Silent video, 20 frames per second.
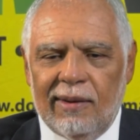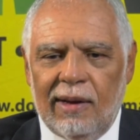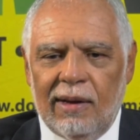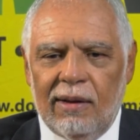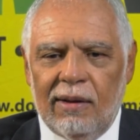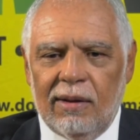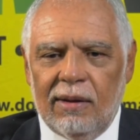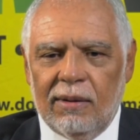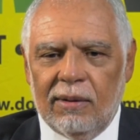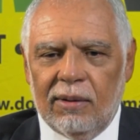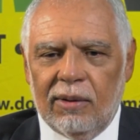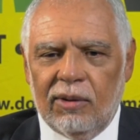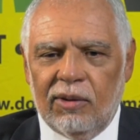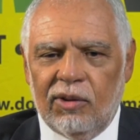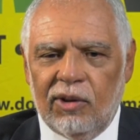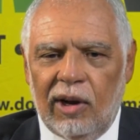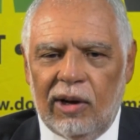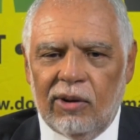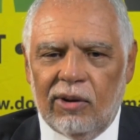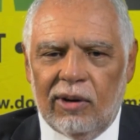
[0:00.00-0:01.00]
a
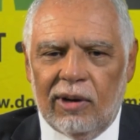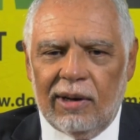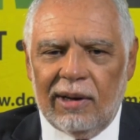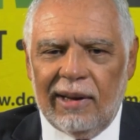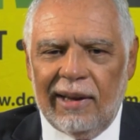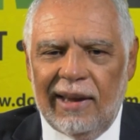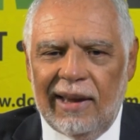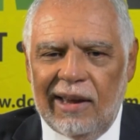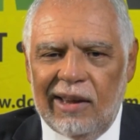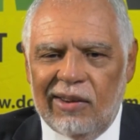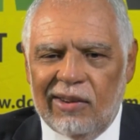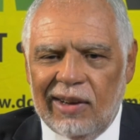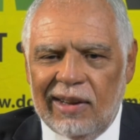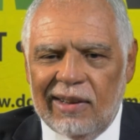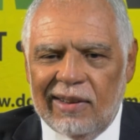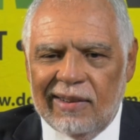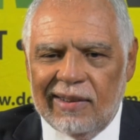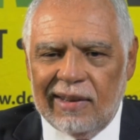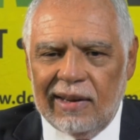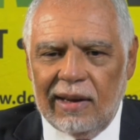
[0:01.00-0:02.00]
general
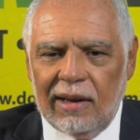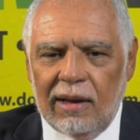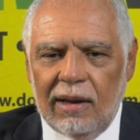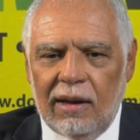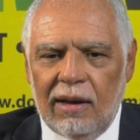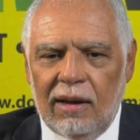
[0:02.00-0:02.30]
agency